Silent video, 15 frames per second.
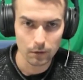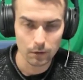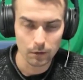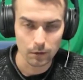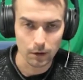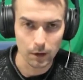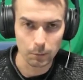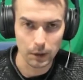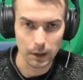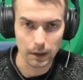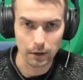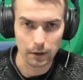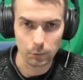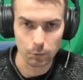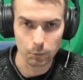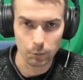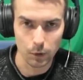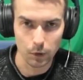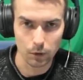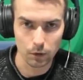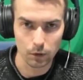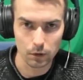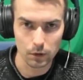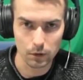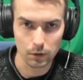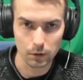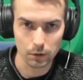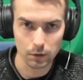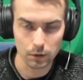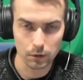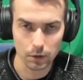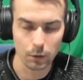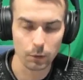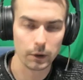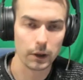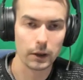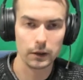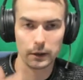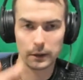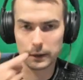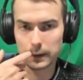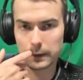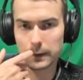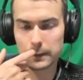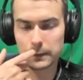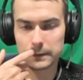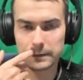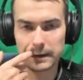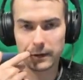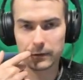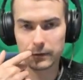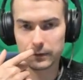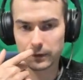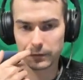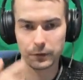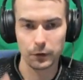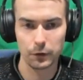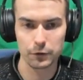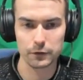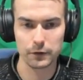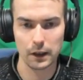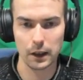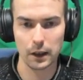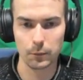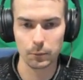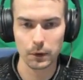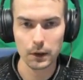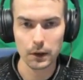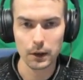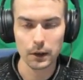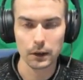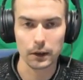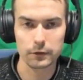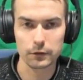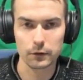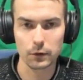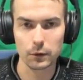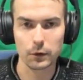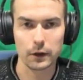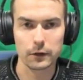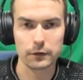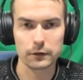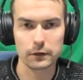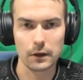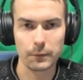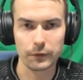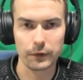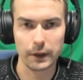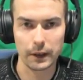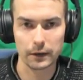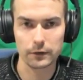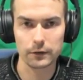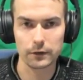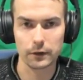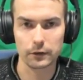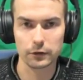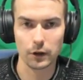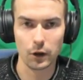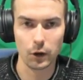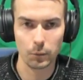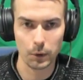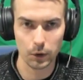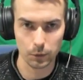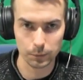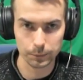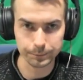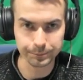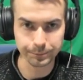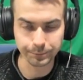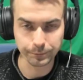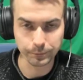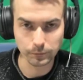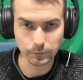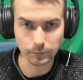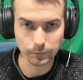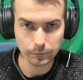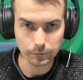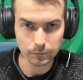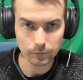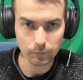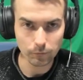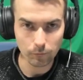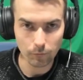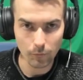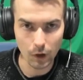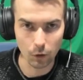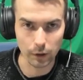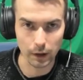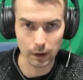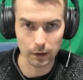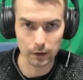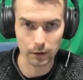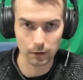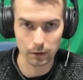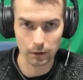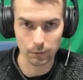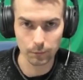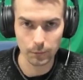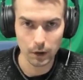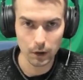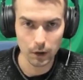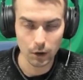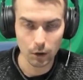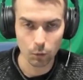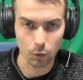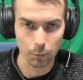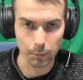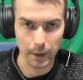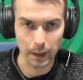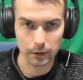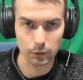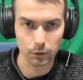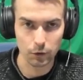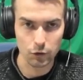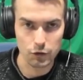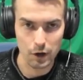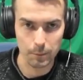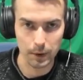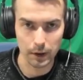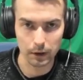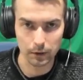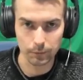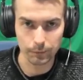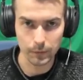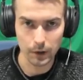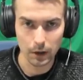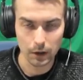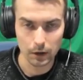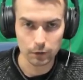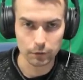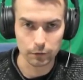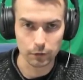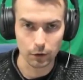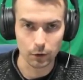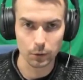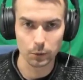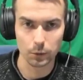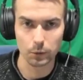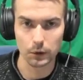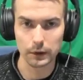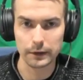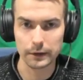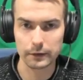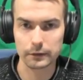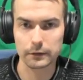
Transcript: I'm landing more. Okay, and he goes down for the first time. Let's look at some of that in slow-mo. Okay, here. We're back to the jabbing. So this